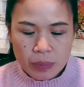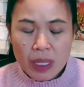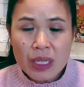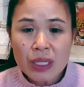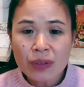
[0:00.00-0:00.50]

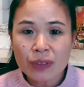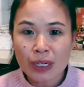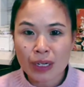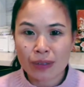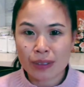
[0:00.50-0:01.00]
Silver
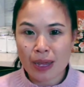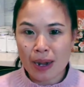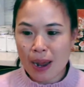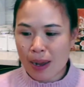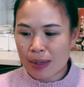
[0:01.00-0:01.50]
Needle that
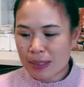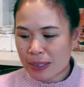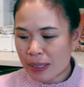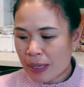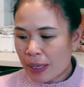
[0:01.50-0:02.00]
has
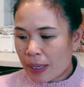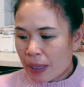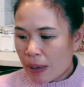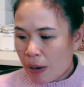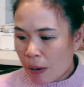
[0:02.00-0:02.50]

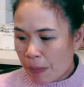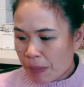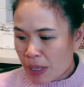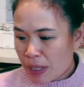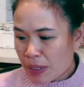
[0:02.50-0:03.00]

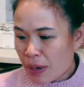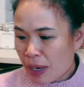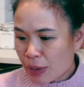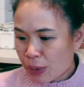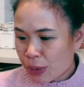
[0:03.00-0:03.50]
these
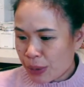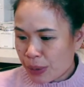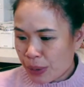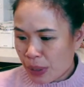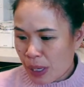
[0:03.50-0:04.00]

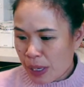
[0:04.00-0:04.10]
natural,